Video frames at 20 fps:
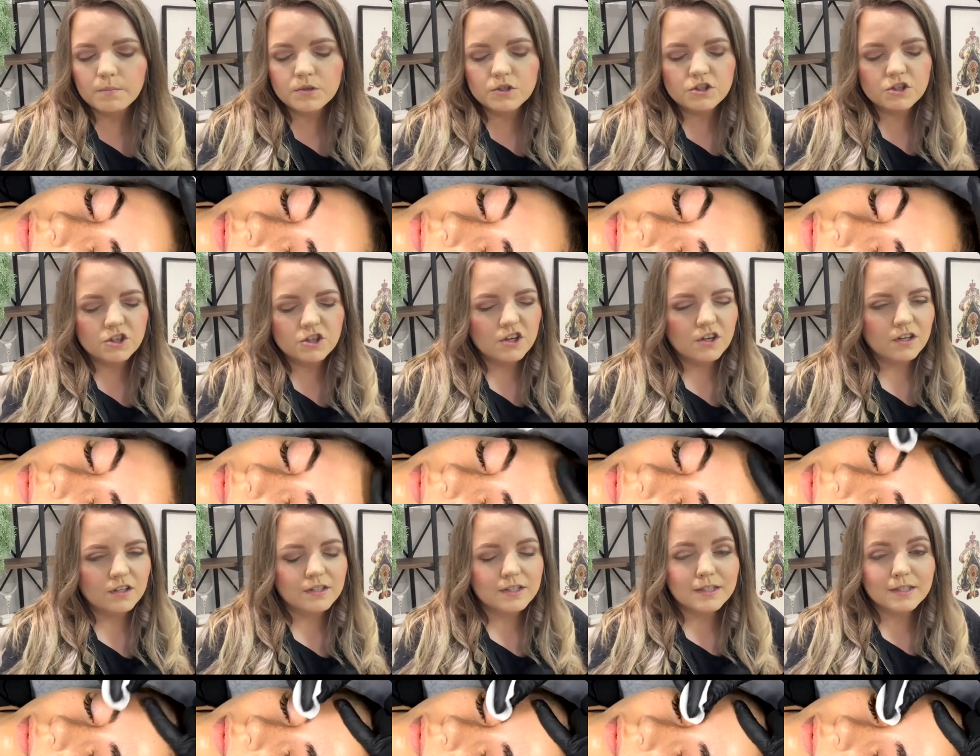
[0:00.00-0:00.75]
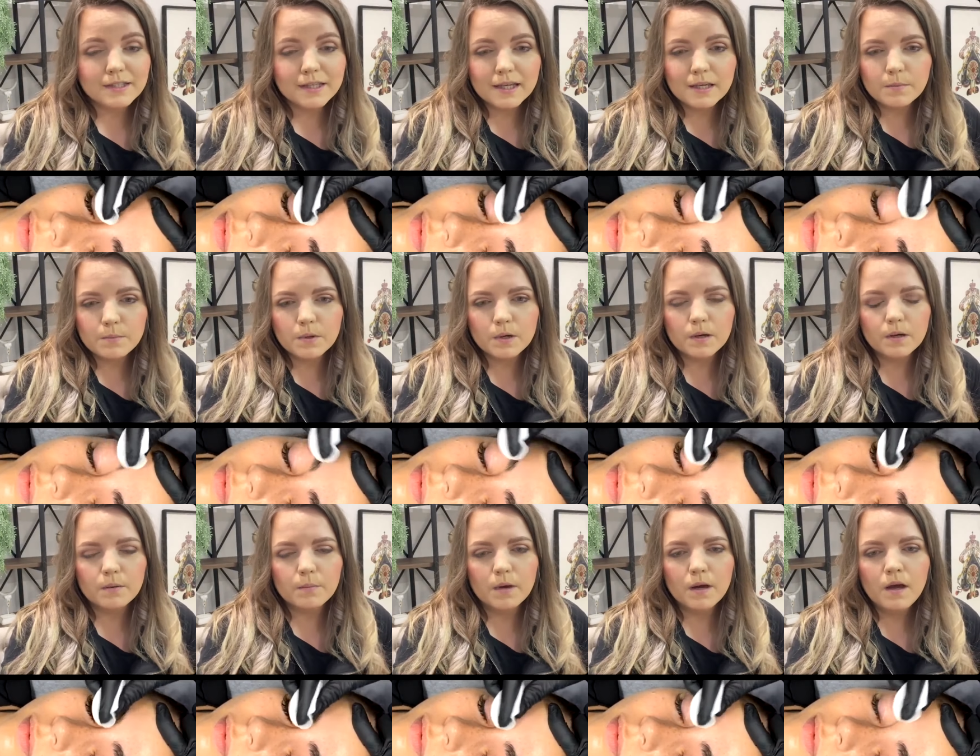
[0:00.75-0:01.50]
dirt,
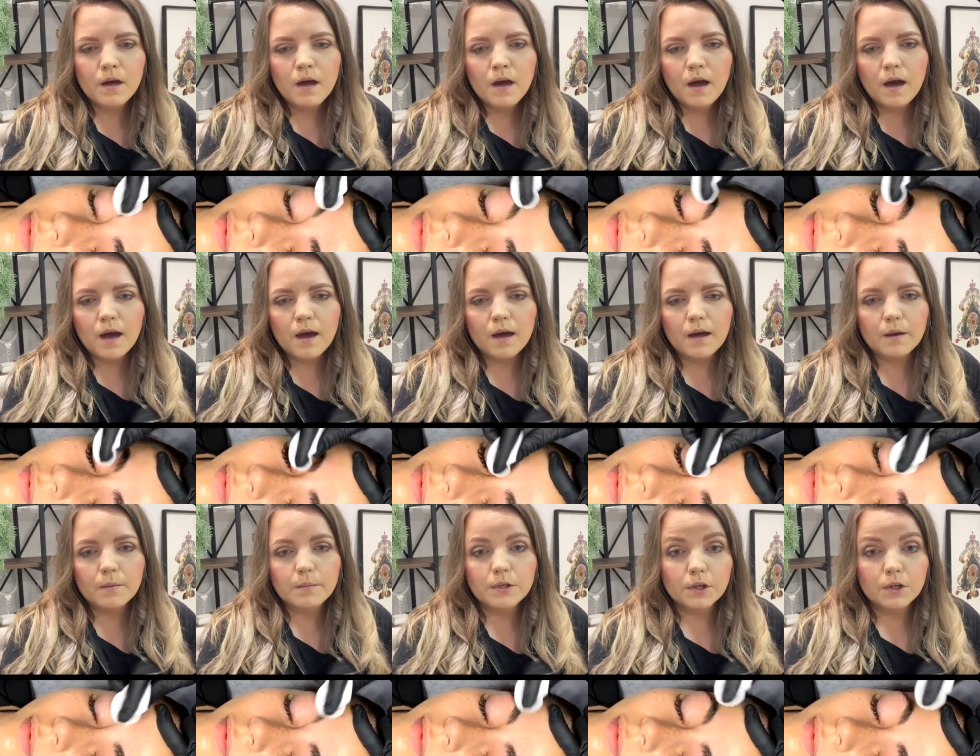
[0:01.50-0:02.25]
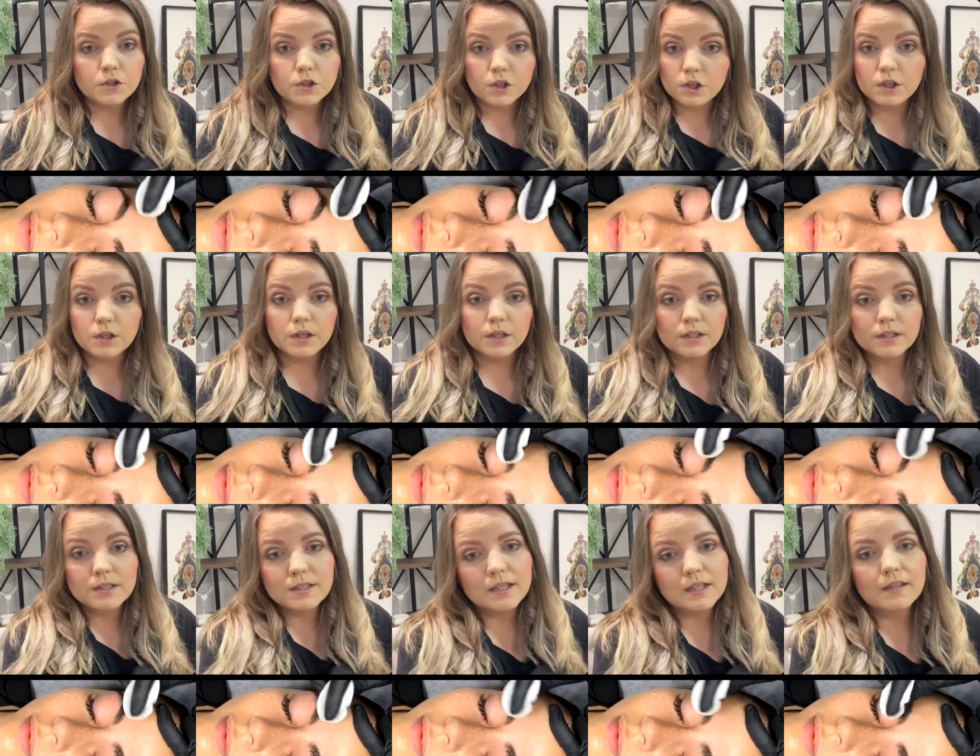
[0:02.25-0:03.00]
sebum, you know, so you can
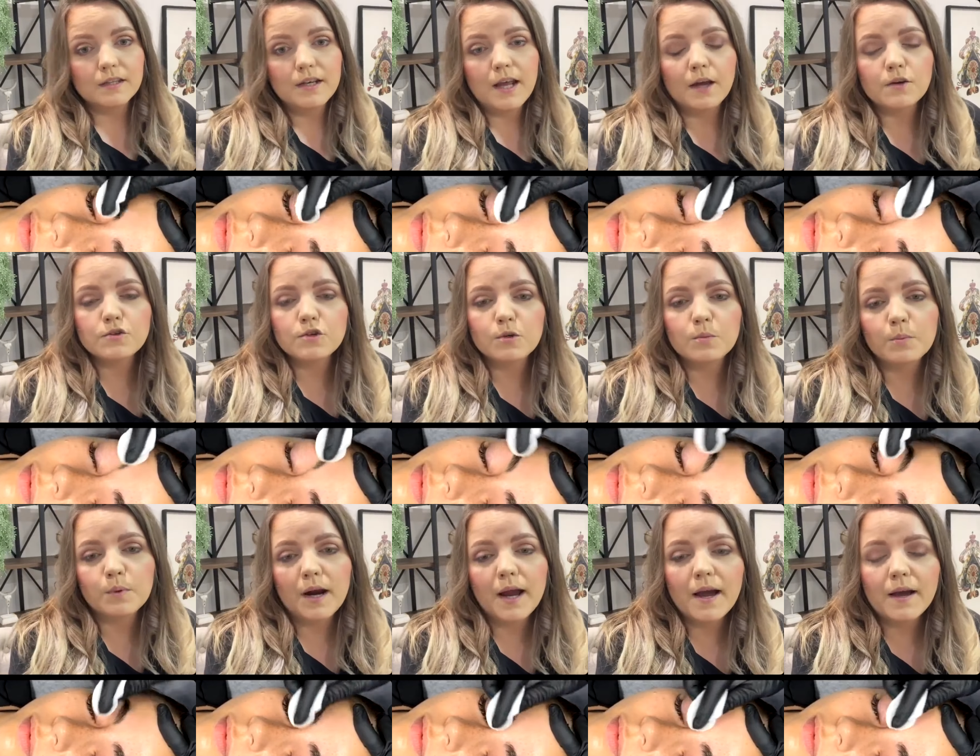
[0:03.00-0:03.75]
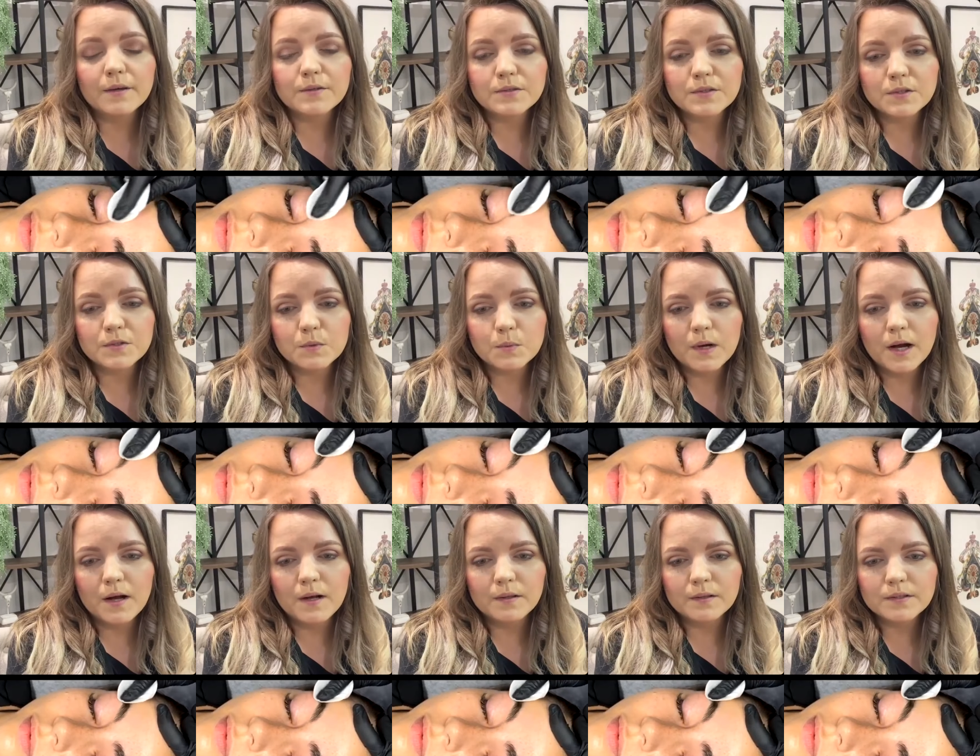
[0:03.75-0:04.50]
see the natural brows as
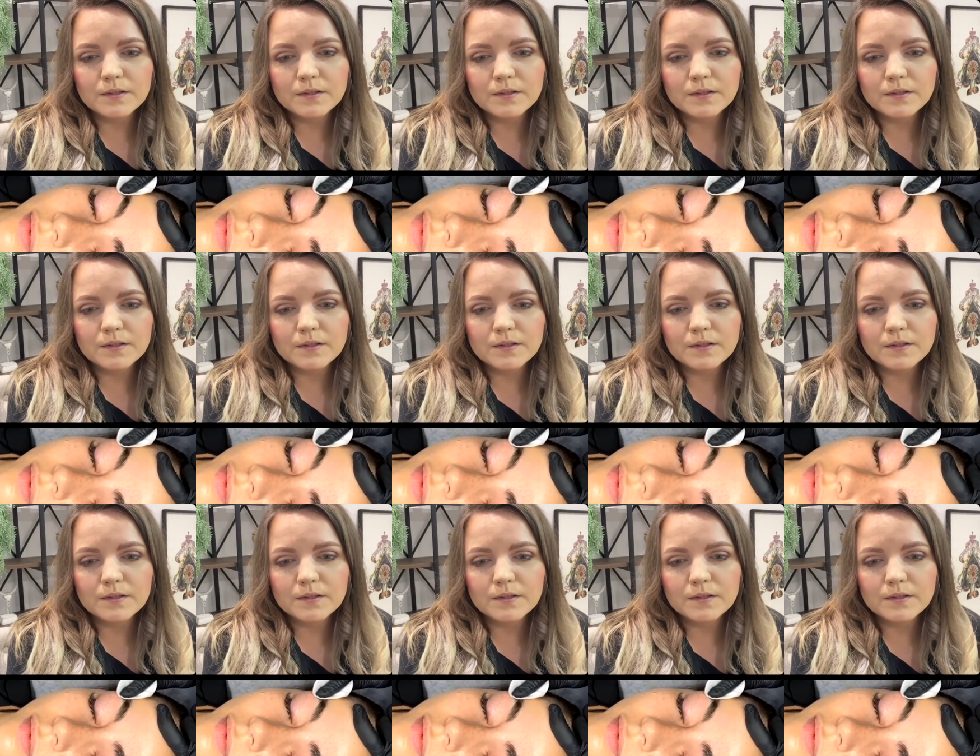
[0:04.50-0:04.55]
well.